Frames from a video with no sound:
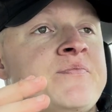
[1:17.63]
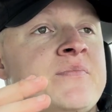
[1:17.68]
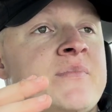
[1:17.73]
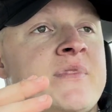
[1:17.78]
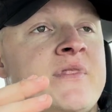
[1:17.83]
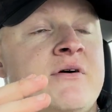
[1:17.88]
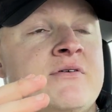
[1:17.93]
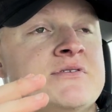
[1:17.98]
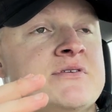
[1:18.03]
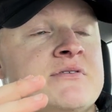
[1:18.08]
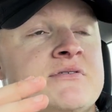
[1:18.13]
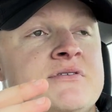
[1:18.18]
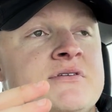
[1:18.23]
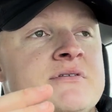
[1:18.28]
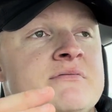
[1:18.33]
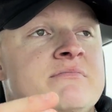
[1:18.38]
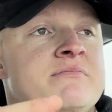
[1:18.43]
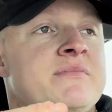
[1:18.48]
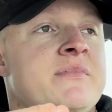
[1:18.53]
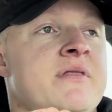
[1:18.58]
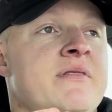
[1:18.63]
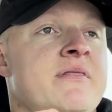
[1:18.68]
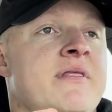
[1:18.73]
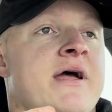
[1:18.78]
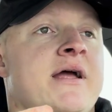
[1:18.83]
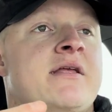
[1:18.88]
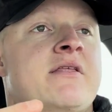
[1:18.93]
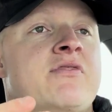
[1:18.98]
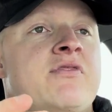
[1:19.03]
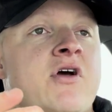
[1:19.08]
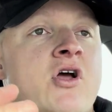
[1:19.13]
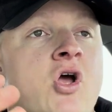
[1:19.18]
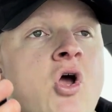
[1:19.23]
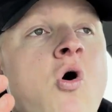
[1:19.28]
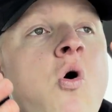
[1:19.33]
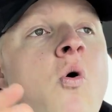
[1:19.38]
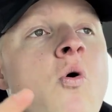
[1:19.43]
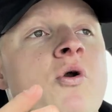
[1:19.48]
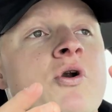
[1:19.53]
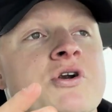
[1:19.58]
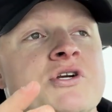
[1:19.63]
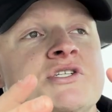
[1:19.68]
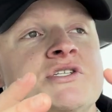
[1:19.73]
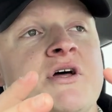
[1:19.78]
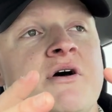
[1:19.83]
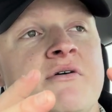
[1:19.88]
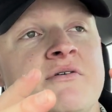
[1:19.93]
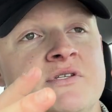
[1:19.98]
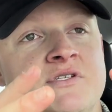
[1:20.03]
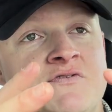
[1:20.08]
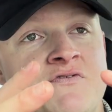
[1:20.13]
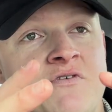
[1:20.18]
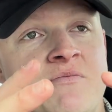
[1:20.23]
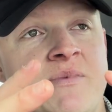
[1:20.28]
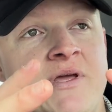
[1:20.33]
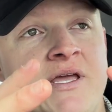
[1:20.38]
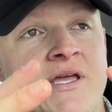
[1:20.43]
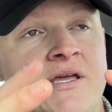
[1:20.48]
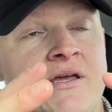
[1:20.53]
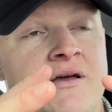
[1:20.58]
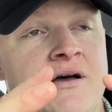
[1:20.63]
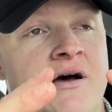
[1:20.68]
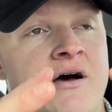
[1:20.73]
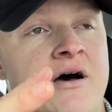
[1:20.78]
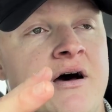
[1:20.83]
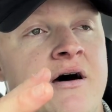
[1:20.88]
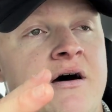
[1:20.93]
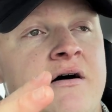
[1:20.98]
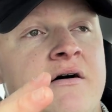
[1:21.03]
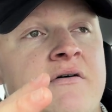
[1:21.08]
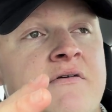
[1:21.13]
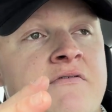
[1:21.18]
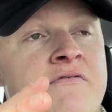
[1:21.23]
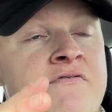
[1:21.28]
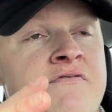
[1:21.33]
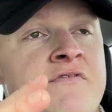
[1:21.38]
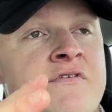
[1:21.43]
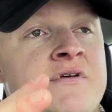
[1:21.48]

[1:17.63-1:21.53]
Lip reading: Those are like the cornerstones for me of